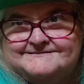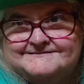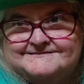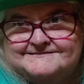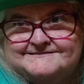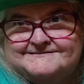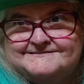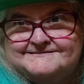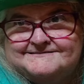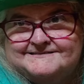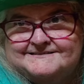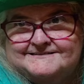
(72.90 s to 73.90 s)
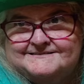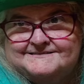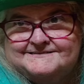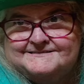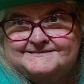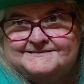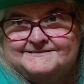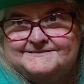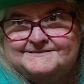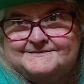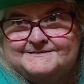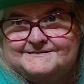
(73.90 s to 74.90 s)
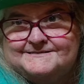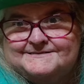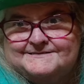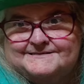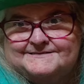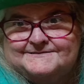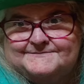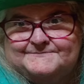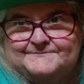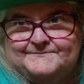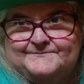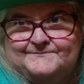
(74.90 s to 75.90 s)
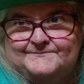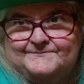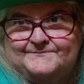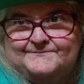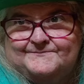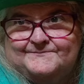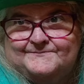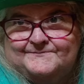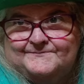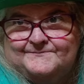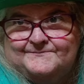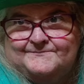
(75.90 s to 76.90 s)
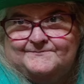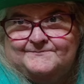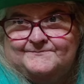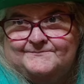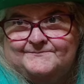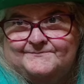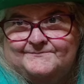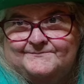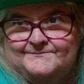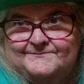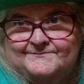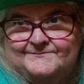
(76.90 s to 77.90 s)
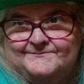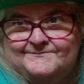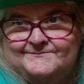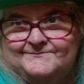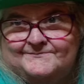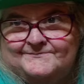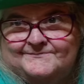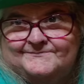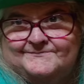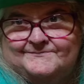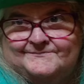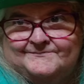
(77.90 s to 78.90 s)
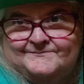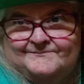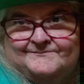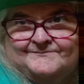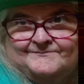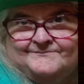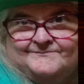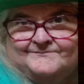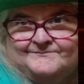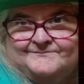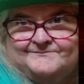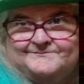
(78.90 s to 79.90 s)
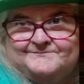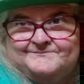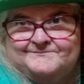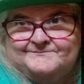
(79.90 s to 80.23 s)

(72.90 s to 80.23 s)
This person isn't speaking.